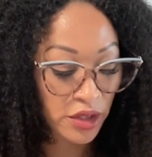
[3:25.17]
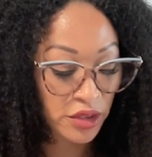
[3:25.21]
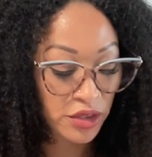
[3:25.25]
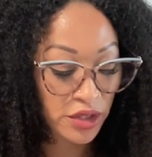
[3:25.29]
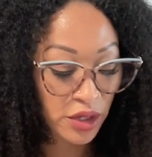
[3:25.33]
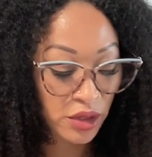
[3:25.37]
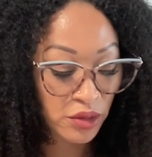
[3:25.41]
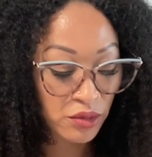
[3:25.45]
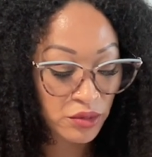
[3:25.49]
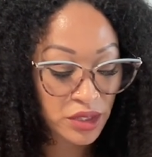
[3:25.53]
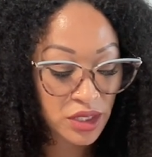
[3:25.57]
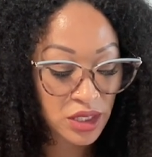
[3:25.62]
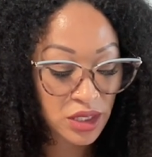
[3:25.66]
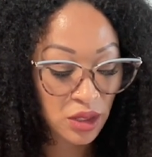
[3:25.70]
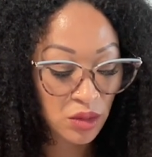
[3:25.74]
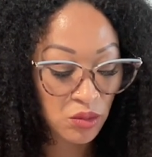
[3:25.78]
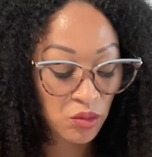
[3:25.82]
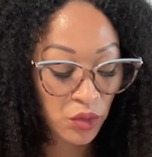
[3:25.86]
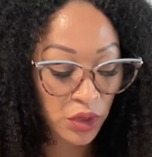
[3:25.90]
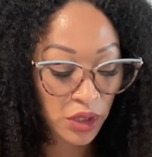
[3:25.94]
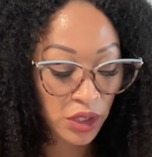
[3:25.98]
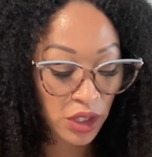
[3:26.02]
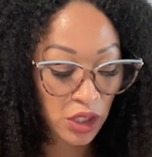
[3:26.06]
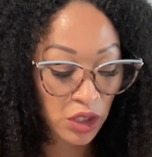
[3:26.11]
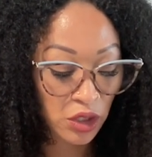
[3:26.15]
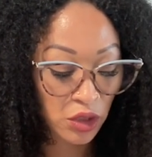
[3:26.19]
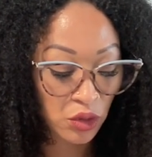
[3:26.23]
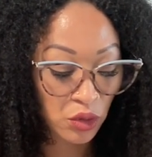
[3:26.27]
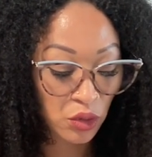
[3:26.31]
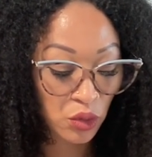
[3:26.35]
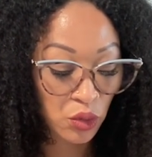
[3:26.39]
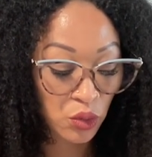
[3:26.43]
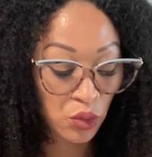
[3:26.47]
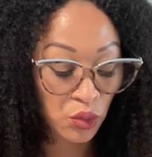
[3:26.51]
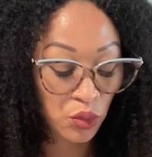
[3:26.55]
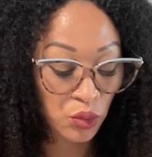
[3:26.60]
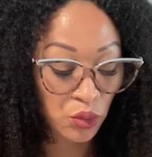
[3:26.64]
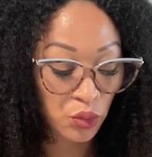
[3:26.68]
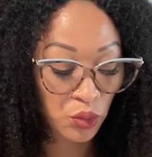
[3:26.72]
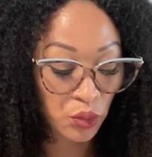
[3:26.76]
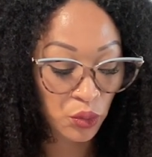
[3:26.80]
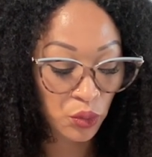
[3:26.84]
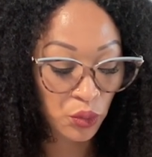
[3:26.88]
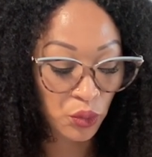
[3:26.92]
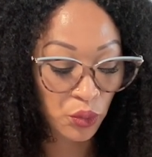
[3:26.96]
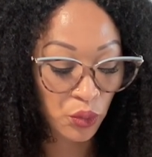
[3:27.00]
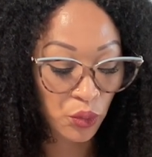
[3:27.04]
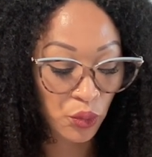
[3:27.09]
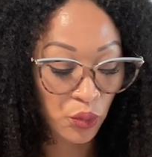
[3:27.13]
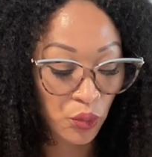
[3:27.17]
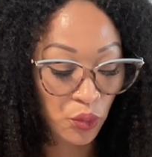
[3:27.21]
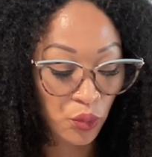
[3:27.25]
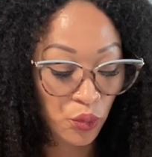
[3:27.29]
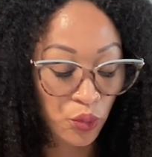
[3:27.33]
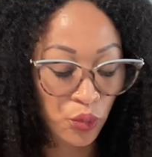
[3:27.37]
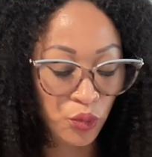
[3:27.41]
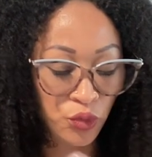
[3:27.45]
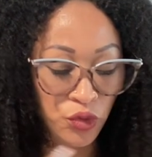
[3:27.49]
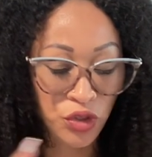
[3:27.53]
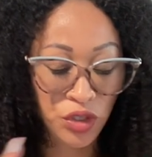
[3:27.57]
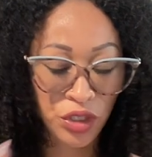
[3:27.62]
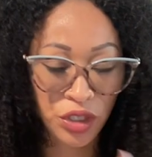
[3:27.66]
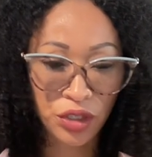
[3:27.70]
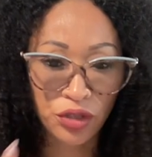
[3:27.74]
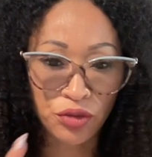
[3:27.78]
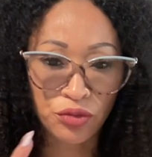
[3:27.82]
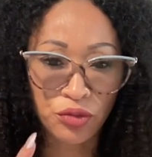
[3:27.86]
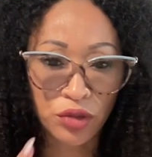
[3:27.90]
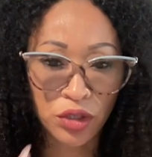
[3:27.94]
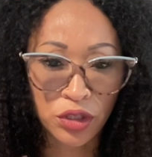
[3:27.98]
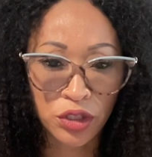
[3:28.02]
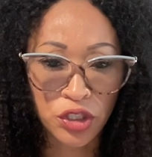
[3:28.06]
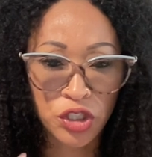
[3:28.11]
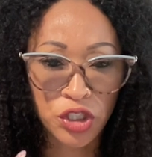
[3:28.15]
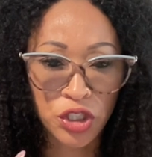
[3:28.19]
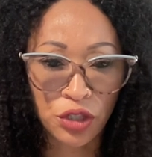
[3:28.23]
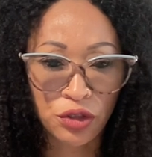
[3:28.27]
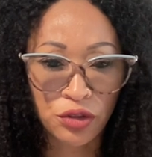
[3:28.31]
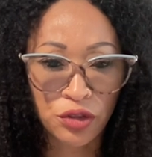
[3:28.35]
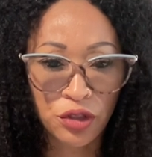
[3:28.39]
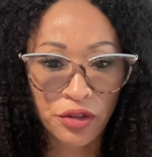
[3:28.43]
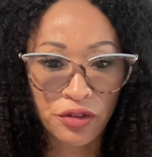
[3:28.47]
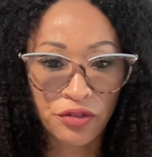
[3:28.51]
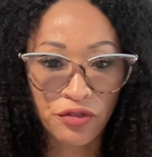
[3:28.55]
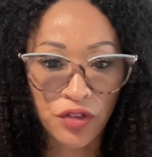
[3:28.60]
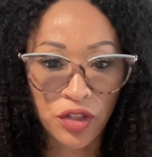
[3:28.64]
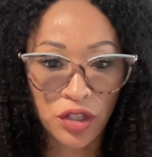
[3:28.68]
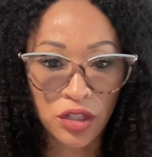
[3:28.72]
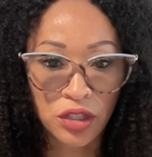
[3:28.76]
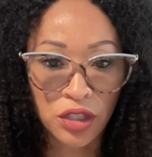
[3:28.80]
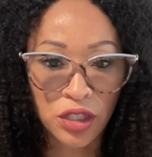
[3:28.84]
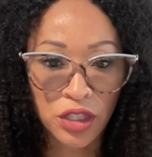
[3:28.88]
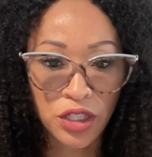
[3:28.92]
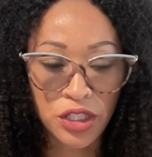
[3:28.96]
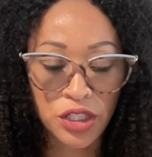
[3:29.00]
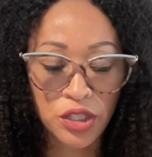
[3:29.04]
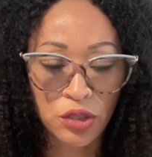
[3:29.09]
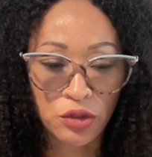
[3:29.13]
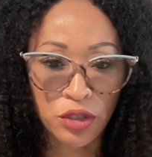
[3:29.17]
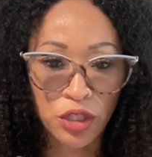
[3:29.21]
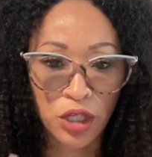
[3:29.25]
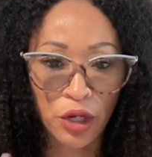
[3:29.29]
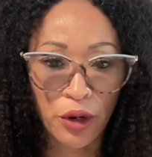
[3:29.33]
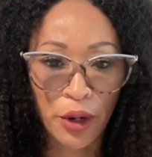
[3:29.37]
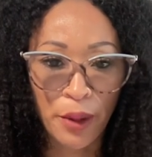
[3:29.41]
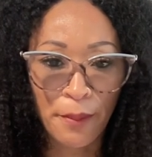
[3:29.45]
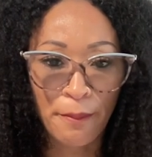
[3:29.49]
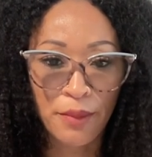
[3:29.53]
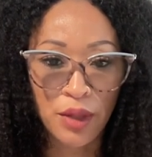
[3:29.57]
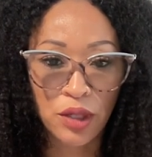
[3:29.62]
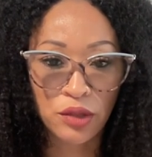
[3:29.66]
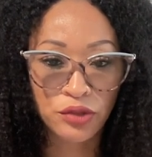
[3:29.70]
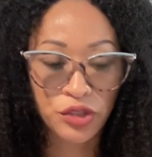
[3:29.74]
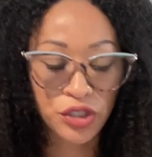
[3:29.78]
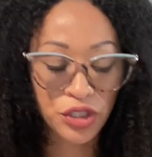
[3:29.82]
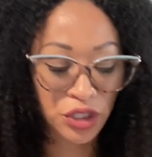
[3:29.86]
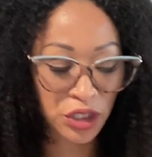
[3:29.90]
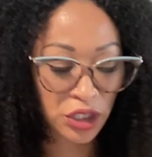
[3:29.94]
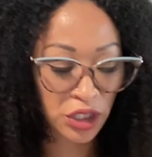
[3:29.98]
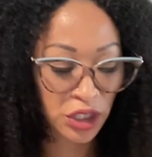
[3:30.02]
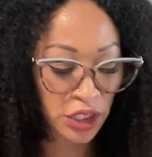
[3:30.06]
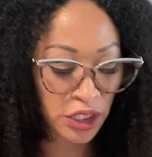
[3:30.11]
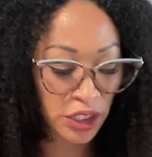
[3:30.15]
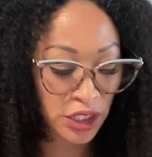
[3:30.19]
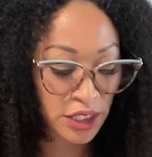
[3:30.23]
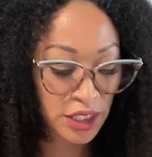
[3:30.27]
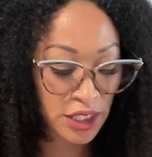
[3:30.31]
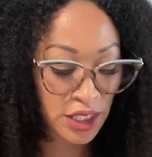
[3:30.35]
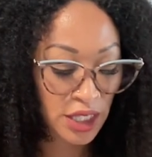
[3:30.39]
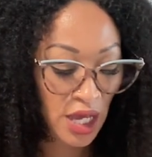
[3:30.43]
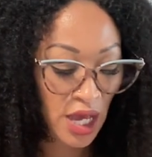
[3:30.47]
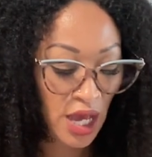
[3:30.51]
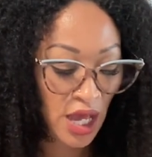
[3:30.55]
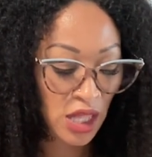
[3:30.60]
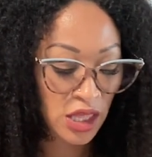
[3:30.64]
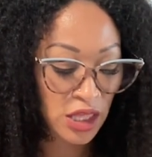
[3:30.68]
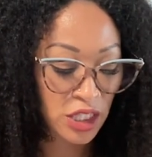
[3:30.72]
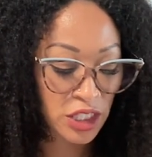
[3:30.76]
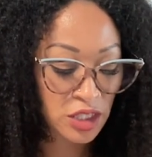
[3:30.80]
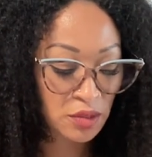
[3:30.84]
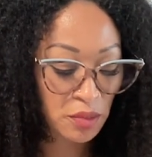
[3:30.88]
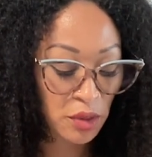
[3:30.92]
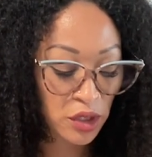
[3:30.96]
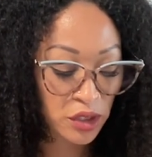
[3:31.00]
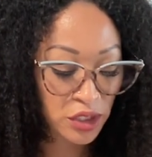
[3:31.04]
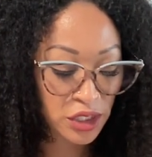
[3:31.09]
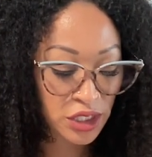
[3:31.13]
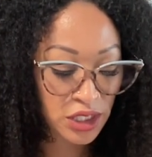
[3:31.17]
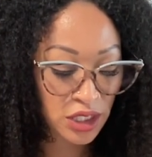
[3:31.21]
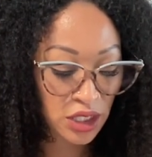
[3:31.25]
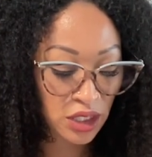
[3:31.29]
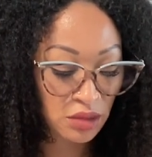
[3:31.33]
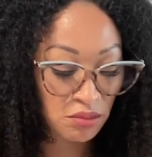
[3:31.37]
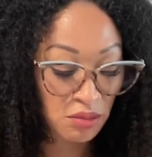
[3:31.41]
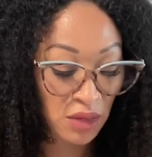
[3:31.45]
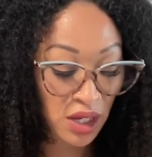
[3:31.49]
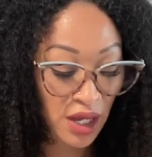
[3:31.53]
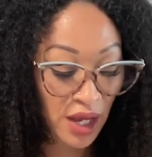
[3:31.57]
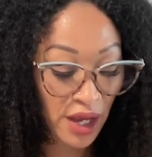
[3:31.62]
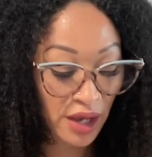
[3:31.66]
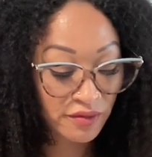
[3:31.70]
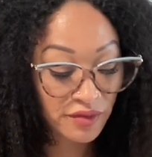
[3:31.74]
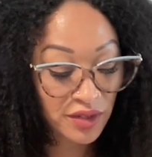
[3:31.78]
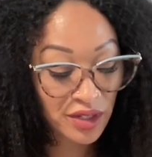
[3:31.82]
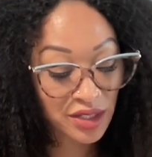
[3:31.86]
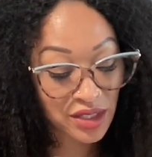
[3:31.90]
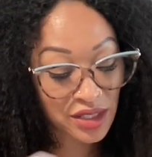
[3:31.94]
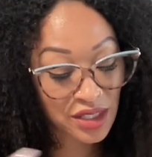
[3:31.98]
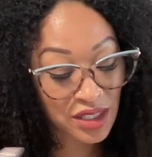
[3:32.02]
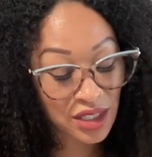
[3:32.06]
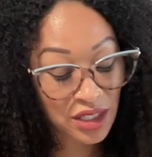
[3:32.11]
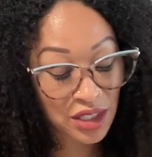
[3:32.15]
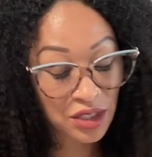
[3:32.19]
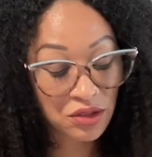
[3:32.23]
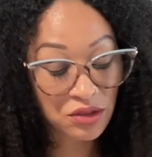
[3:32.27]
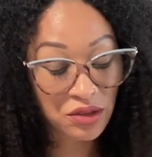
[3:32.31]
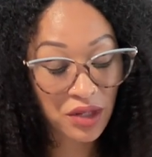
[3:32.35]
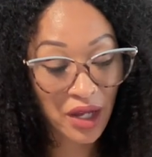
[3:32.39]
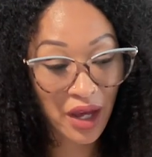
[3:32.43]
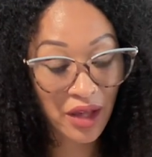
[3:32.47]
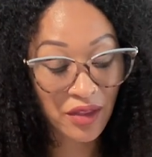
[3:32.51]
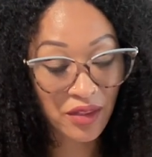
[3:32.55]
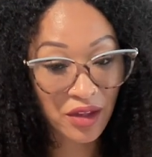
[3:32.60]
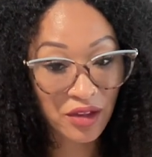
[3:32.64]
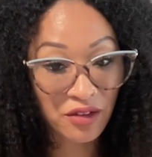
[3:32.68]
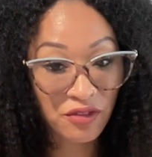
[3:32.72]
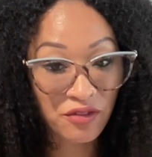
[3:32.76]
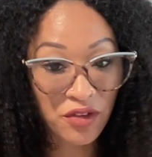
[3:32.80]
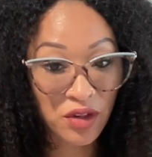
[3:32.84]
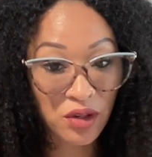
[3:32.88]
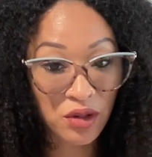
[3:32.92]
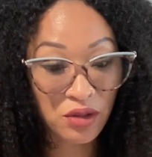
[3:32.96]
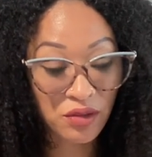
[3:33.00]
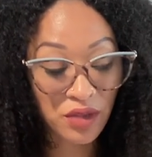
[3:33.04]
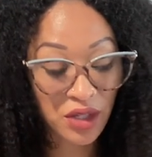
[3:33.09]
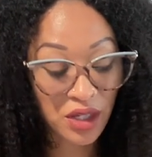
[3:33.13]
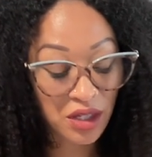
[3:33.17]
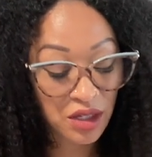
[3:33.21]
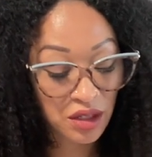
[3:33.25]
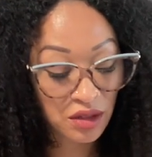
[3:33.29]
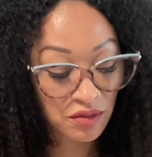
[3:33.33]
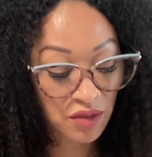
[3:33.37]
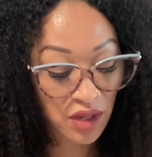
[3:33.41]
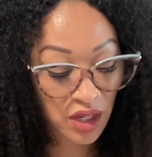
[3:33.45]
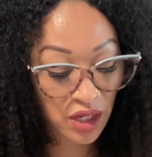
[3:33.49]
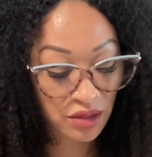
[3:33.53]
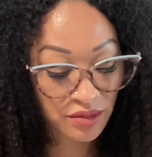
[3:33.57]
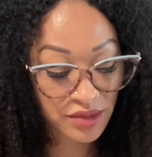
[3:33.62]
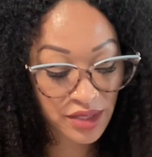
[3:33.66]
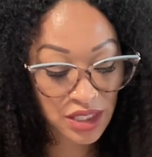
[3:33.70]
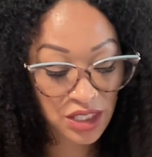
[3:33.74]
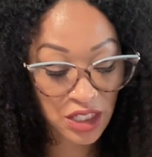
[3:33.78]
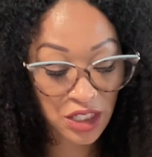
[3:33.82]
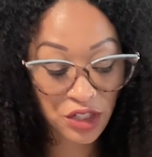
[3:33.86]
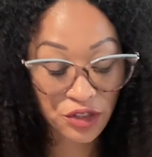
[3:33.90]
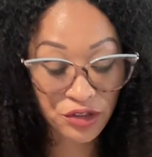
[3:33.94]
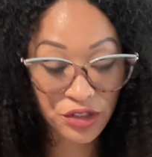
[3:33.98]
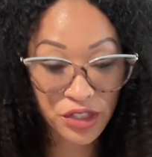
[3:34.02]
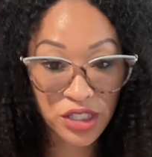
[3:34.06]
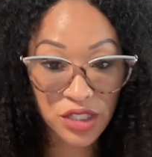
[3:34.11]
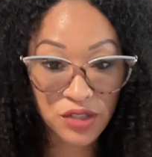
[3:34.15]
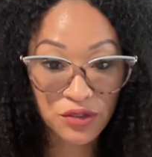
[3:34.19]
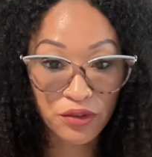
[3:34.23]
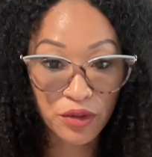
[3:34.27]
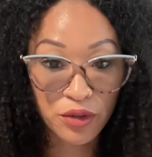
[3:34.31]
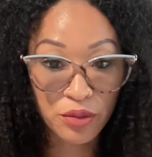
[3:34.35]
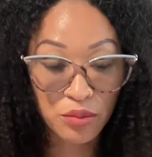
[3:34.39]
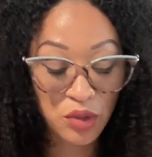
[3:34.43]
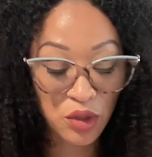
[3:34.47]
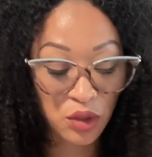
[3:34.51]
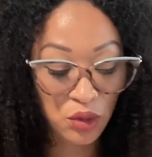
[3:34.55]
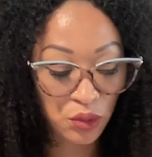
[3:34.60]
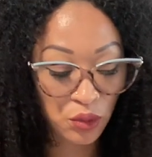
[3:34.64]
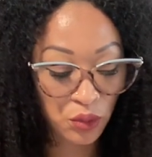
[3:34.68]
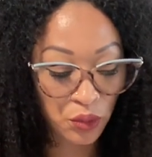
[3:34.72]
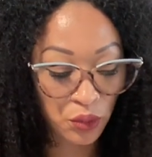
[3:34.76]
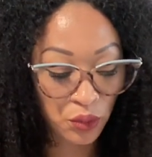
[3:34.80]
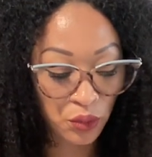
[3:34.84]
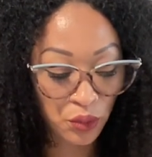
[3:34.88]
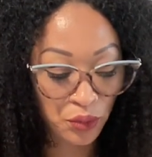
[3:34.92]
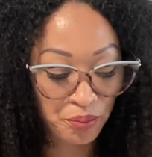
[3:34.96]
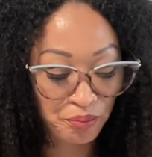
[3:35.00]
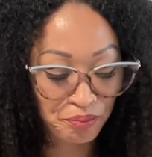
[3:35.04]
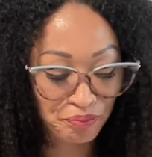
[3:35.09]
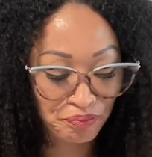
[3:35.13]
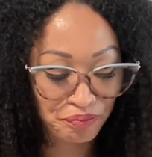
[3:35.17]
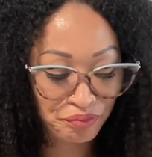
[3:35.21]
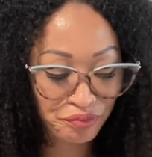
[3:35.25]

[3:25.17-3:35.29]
there was someone here who didn't really show their feelings or their emotions. This person may have concealed how they felt. They could have kept secrets from you.